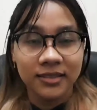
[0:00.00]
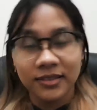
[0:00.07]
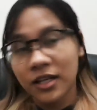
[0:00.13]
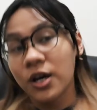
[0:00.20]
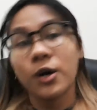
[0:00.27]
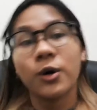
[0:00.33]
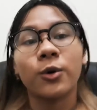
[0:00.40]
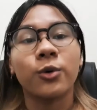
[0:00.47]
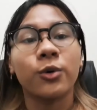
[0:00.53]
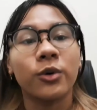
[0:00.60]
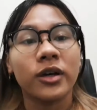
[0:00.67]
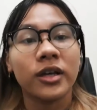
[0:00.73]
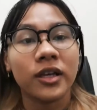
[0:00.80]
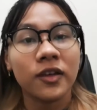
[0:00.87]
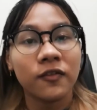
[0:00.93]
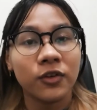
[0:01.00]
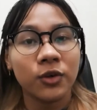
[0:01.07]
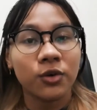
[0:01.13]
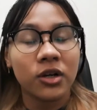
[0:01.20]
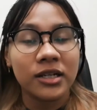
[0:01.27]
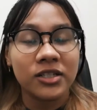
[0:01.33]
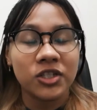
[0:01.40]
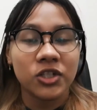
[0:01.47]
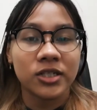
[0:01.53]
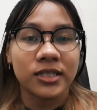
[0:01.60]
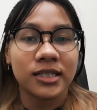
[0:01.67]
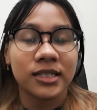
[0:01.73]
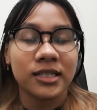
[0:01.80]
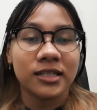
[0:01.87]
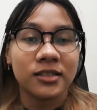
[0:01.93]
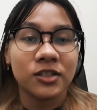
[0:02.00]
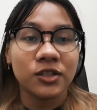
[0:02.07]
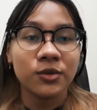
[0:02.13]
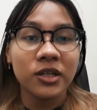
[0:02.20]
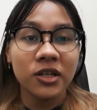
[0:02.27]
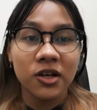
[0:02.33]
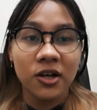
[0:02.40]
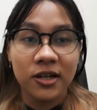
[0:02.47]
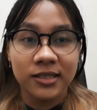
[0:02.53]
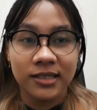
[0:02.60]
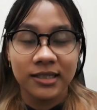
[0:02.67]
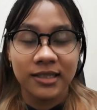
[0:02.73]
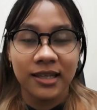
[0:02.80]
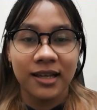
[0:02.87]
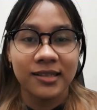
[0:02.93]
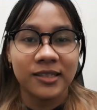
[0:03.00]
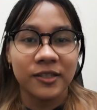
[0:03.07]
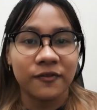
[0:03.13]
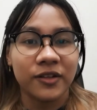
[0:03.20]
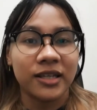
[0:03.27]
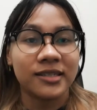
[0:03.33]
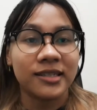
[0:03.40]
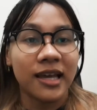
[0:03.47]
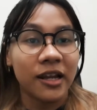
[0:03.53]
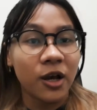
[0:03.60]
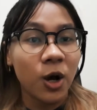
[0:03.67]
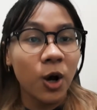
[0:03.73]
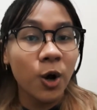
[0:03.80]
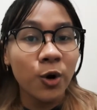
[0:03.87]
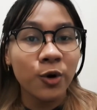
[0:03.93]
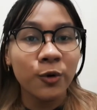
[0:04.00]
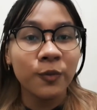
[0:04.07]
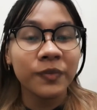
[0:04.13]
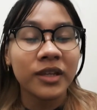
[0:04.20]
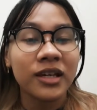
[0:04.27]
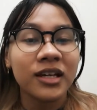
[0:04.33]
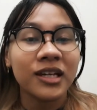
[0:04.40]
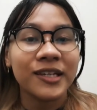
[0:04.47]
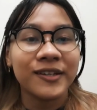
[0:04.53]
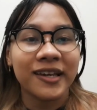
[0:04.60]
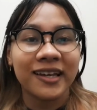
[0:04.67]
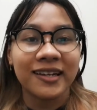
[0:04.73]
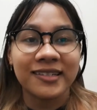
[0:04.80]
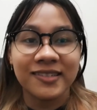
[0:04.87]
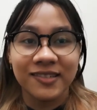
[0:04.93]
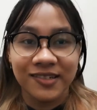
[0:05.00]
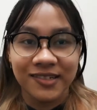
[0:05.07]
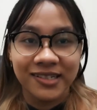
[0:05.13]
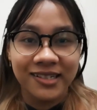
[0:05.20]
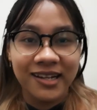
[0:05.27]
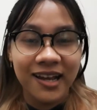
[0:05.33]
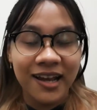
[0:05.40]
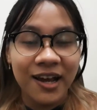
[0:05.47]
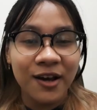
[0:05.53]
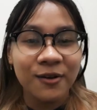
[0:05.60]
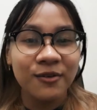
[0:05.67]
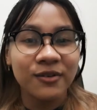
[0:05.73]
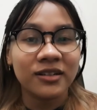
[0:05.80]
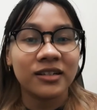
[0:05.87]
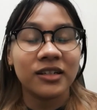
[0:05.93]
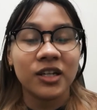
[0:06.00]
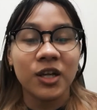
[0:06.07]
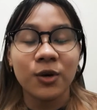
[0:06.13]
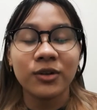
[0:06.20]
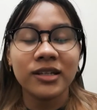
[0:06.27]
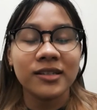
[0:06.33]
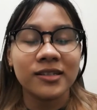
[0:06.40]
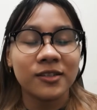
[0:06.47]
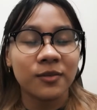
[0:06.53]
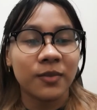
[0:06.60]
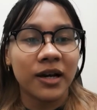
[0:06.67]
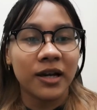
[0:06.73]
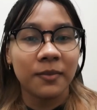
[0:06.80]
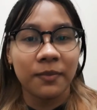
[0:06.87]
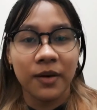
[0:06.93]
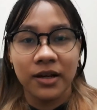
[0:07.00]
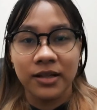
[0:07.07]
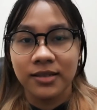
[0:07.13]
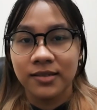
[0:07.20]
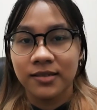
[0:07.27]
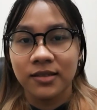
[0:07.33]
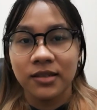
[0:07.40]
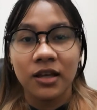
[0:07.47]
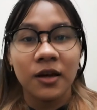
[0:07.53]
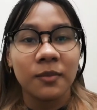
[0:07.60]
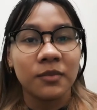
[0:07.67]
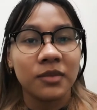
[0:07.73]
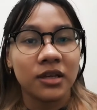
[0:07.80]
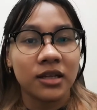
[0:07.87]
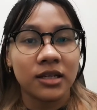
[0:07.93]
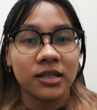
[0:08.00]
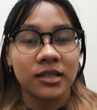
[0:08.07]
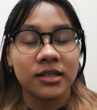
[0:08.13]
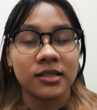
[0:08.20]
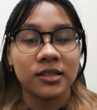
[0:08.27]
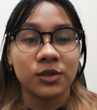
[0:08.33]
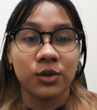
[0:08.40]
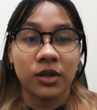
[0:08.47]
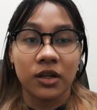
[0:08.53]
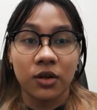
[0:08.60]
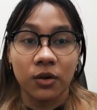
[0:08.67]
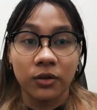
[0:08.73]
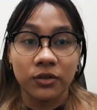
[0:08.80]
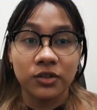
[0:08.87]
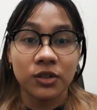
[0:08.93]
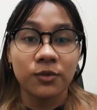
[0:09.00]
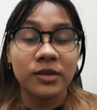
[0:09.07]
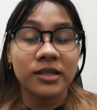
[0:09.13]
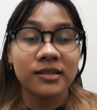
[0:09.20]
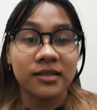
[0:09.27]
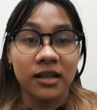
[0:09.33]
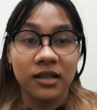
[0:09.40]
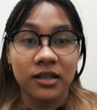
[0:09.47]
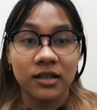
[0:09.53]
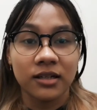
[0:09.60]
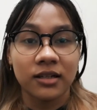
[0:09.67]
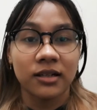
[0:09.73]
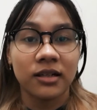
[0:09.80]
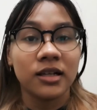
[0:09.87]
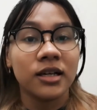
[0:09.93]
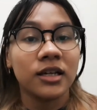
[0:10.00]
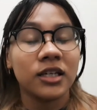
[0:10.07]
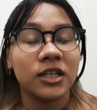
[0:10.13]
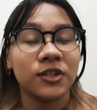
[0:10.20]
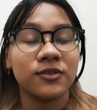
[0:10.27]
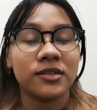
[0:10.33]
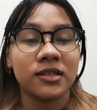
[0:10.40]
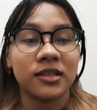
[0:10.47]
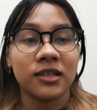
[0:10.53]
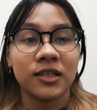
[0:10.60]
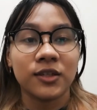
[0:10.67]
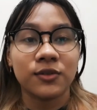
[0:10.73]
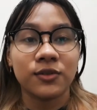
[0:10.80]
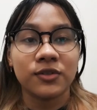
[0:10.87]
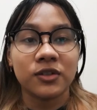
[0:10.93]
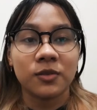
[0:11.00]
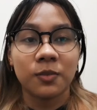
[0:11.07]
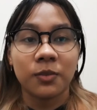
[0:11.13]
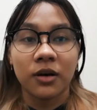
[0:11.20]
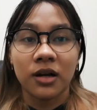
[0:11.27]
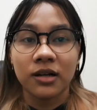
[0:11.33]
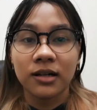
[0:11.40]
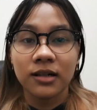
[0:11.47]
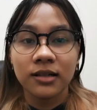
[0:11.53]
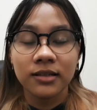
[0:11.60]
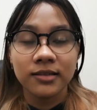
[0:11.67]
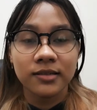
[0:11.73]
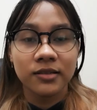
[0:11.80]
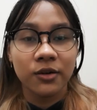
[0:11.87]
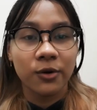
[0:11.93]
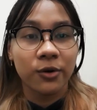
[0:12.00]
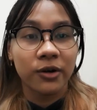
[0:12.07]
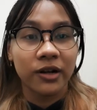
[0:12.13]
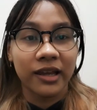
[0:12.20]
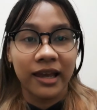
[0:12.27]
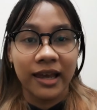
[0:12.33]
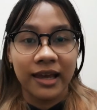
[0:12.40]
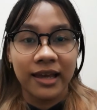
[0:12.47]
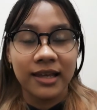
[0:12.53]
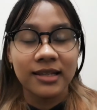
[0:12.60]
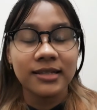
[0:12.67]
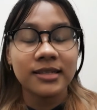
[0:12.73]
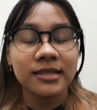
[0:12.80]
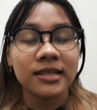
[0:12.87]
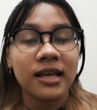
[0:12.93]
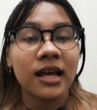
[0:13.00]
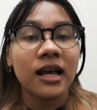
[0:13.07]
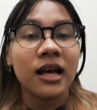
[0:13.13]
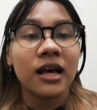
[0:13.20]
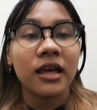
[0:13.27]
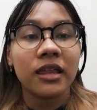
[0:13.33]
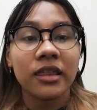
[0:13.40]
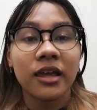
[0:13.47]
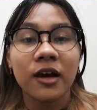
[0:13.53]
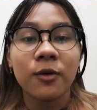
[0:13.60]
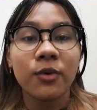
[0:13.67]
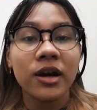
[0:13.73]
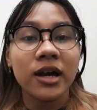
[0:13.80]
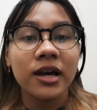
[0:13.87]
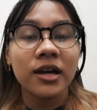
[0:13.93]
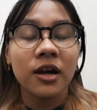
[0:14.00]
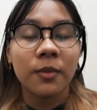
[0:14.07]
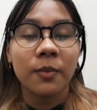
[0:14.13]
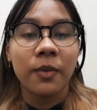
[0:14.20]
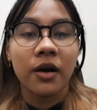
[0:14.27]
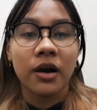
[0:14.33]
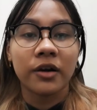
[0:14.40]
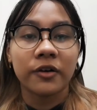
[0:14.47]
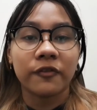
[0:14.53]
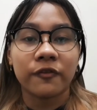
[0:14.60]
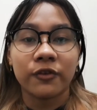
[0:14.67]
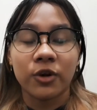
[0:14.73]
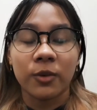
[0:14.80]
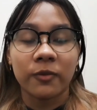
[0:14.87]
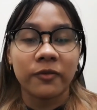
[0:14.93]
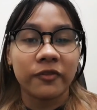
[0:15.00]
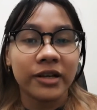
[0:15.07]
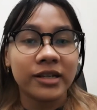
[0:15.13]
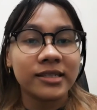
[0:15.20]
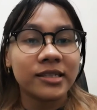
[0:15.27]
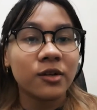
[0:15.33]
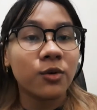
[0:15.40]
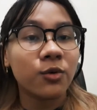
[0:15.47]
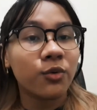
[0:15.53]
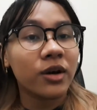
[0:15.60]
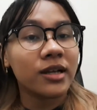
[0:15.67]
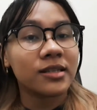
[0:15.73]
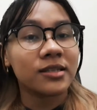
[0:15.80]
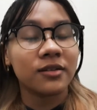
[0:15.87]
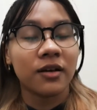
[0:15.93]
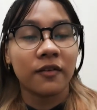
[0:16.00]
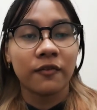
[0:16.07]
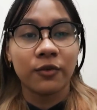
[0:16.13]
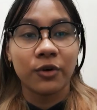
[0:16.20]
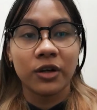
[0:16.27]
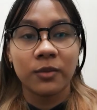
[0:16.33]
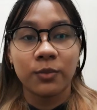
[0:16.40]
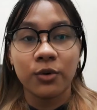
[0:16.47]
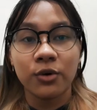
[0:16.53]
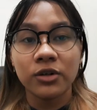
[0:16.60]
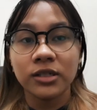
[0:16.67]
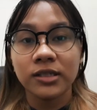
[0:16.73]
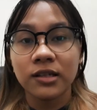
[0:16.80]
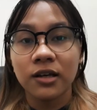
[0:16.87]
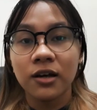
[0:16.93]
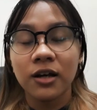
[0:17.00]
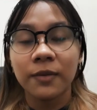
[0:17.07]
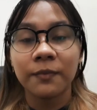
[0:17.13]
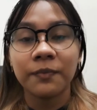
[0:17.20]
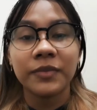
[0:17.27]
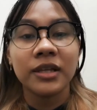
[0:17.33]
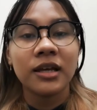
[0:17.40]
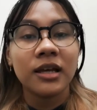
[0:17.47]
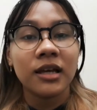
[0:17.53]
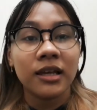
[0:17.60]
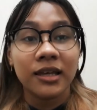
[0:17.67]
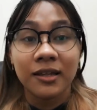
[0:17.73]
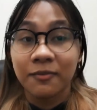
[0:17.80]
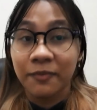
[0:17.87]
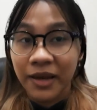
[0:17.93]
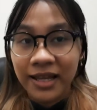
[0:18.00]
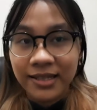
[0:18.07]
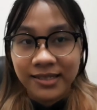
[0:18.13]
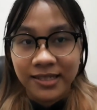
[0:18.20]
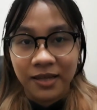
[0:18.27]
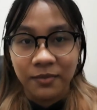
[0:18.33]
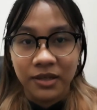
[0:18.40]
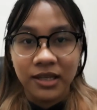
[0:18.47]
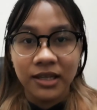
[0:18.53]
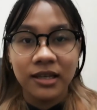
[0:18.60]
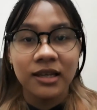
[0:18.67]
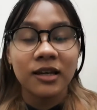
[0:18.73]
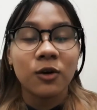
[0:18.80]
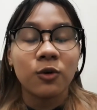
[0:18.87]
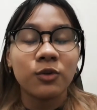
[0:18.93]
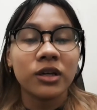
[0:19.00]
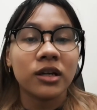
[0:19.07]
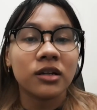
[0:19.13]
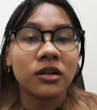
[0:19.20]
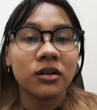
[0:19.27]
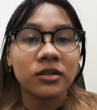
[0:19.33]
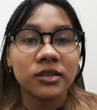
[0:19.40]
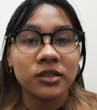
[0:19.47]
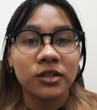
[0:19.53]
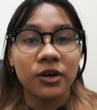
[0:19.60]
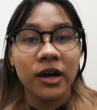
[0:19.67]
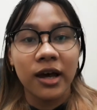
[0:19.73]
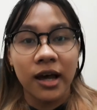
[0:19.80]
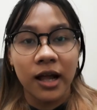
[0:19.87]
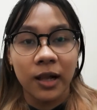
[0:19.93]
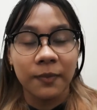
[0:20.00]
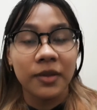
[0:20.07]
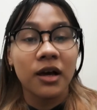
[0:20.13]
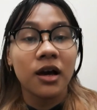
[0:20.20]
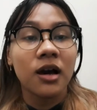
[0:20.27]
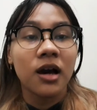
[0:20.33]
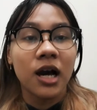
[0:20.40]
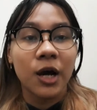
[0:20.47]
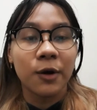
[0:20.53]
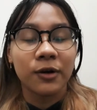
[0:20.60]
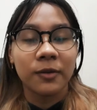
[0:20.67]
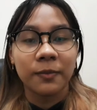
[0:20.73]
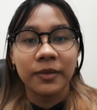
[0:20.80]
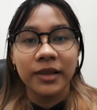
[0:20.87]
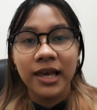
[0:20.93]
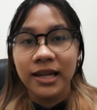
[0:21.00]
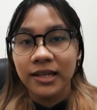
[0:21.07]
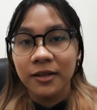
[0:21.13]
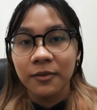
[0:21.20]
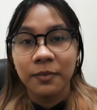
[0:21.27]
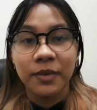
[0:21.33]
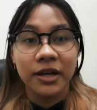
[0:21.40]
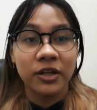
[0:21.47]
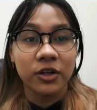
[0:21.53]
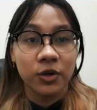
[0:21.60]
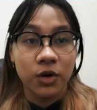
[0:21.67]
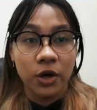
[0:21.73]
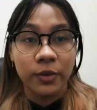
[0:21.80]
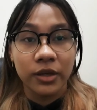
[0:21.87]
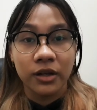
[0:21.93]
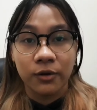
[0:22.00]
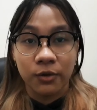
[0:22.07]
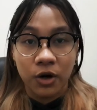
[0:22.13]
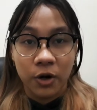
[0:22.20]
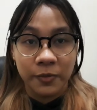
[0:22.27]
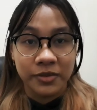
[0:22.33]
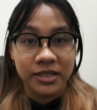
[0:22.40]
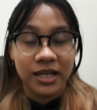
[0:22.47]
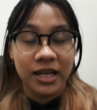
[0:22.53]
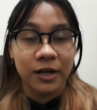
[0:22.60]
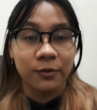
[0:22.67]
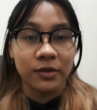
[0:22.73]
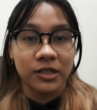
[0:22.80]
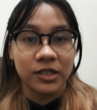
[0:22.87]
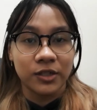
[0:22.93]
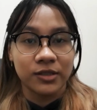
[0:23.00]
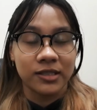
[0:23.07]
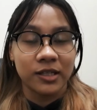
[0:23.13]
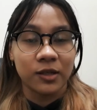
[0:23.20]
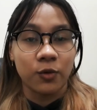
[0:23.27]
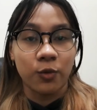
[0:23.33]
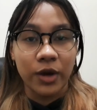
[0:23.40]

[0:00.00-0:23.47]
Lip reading: So, if you are interested in doing gardening activities at home, you can start now. No need to buy pots, because you can also recycle using used bottles or cans. That way, apart from finding a way to avoid boredom in pandemic, we can also help our planet by growing crops and reducing